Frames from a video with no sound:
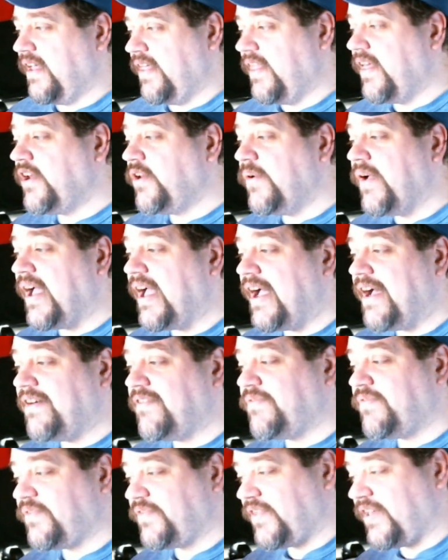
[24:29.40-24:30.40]
And then you
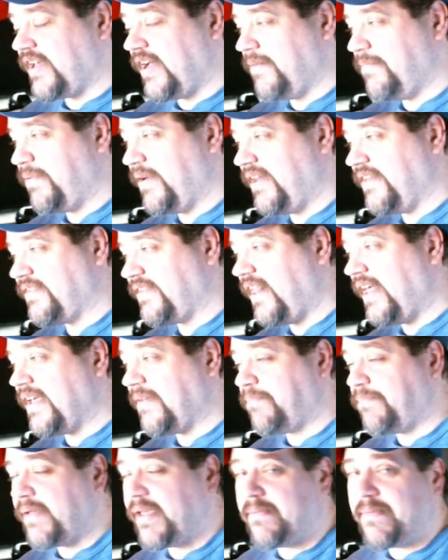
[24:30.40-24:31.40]
have the companies
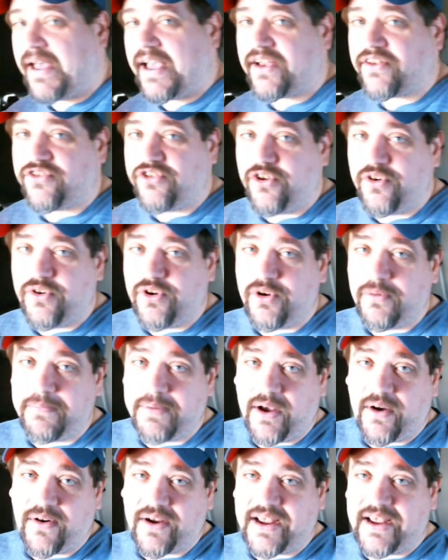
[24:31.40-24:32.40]
like Beemax, Nunu,
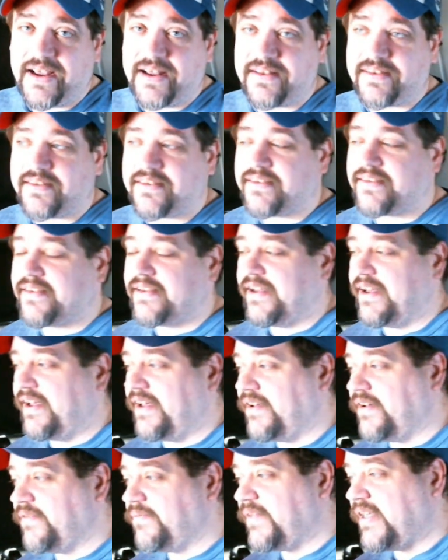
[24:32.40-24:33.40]
Belkits,
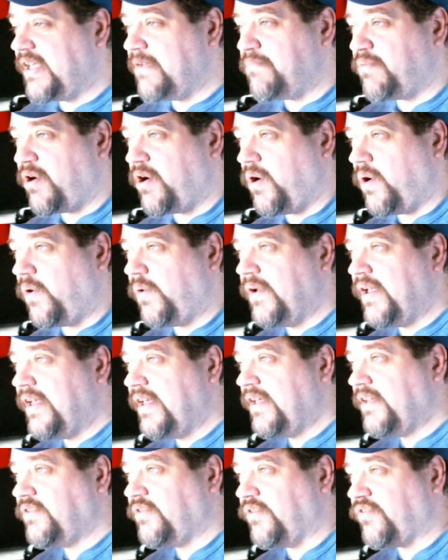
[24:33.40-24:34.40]
uh, Ebbro,
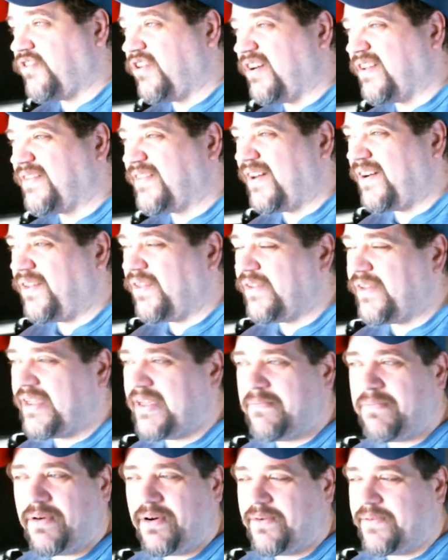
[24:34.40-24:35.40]
to a certain extent, although
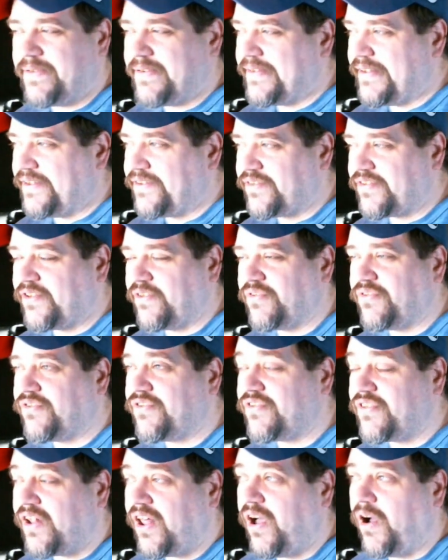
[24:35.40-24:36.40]
Ebbro is so
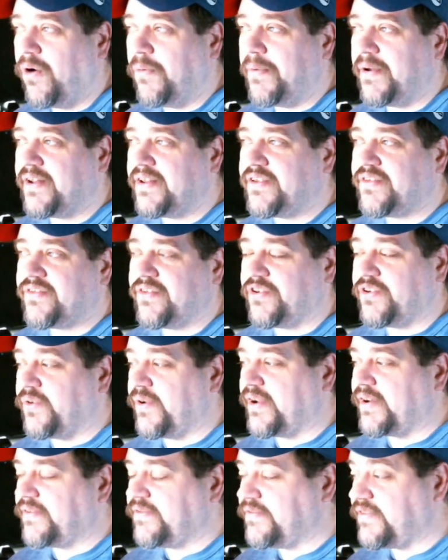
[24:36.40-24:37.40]
slow, but at least they're
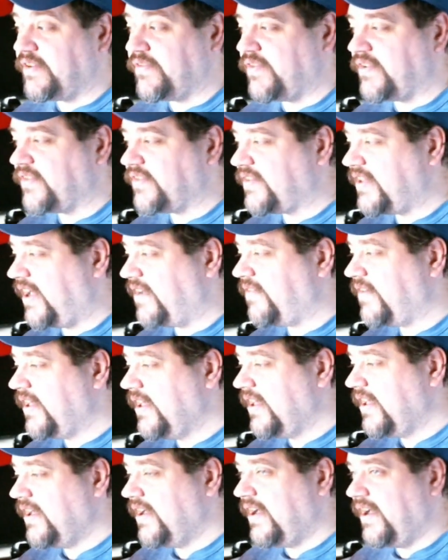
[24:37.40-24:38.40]
doing different stuff.
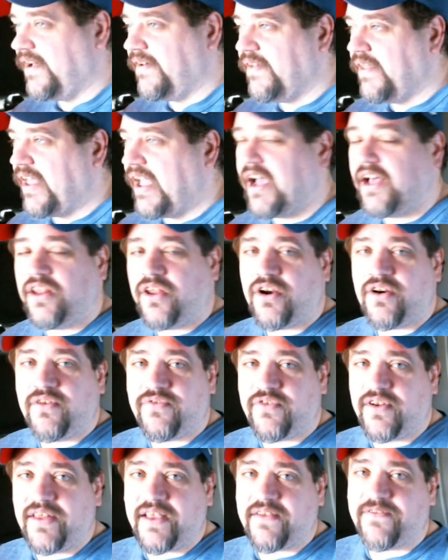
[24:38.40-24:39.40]
Uh, Heller
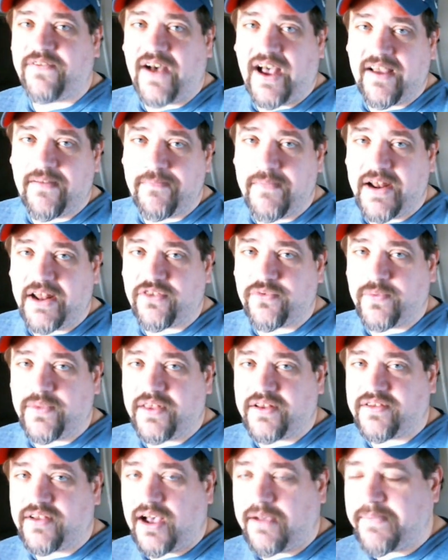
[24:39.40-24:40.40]
for like five minutes when
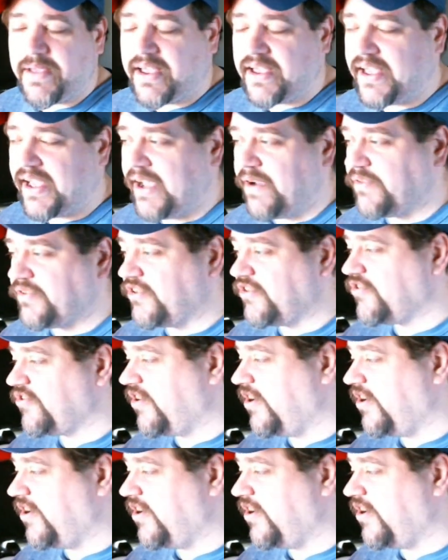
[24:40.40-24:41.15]
the Tommy guy was in